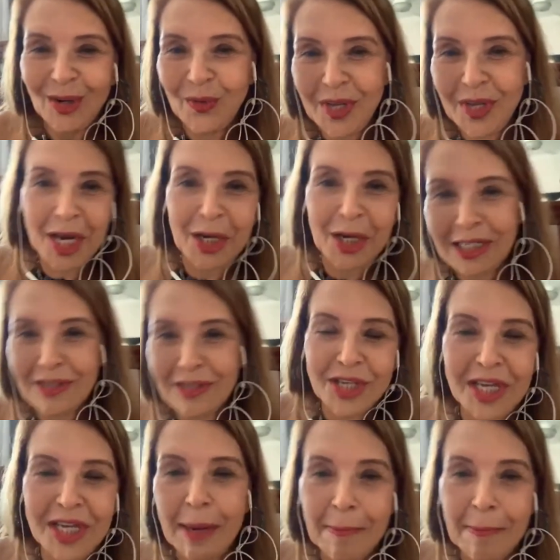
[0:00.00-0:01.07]
We are
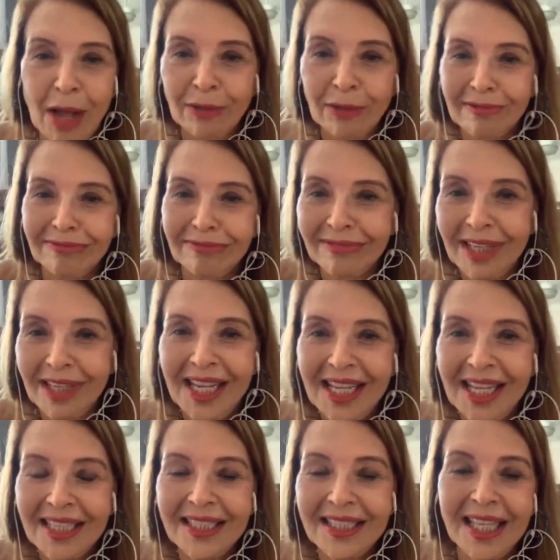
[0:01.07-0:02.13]
concerned about
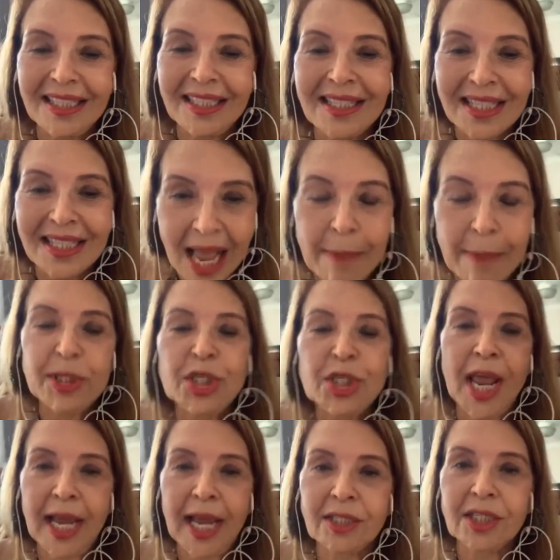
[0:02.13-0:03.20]
the
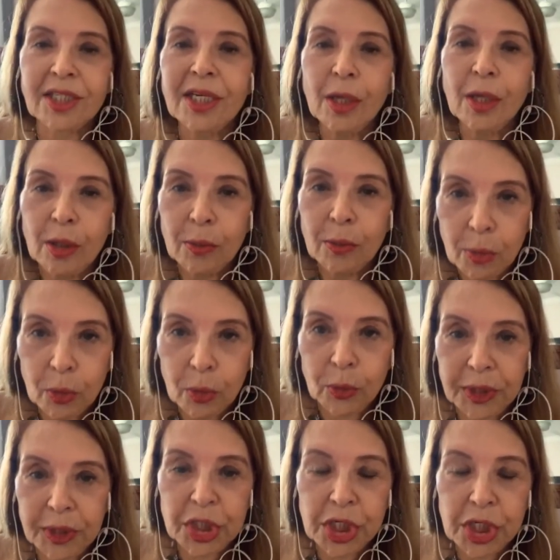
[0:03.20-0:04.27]
subject,
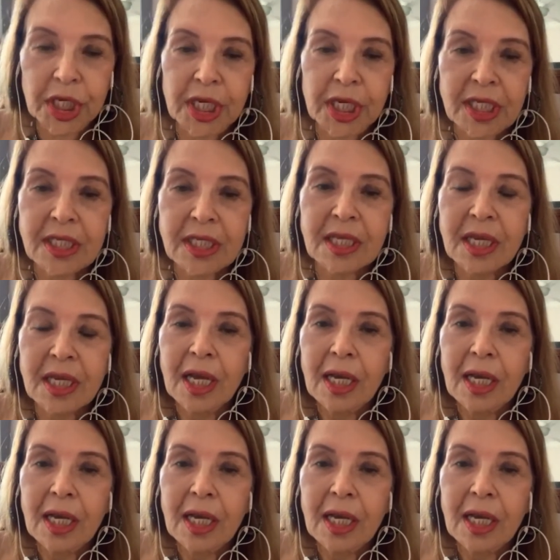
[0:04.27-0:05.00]
which is